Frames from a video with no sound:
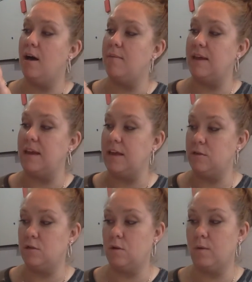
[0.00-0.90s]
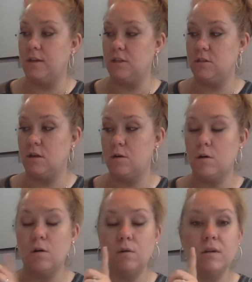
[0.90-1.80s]
and answer the questions
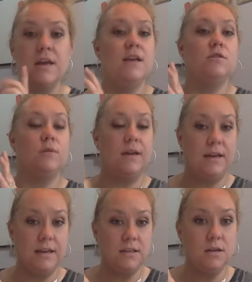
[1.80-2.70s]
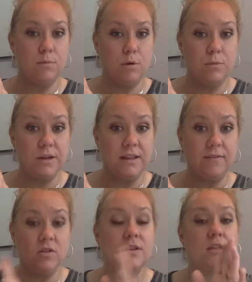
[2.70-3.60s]
on her own. So it is an
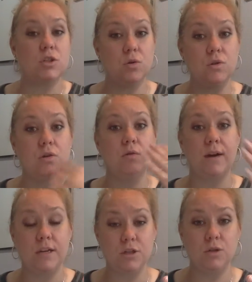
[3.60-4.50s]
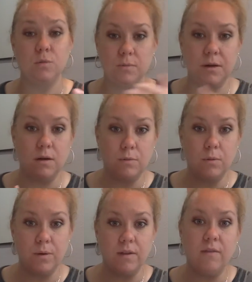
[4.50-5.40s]
appropriate level, and so the grade 2 will be an
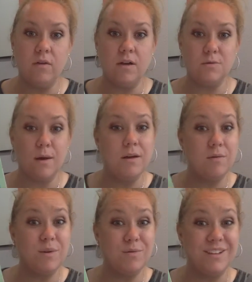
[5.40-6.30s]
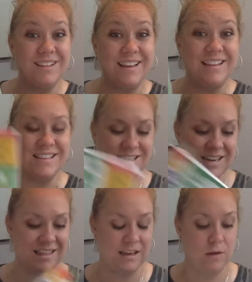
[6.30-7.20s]
appropriate level as well, and we really like
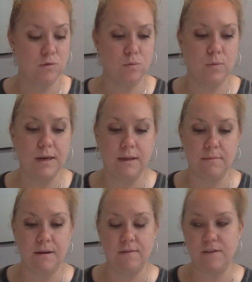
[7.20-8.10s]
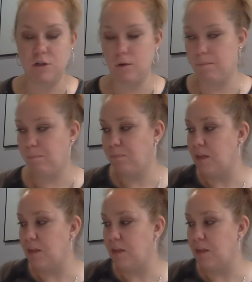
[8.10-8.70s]
this, and I think it's really beneficial.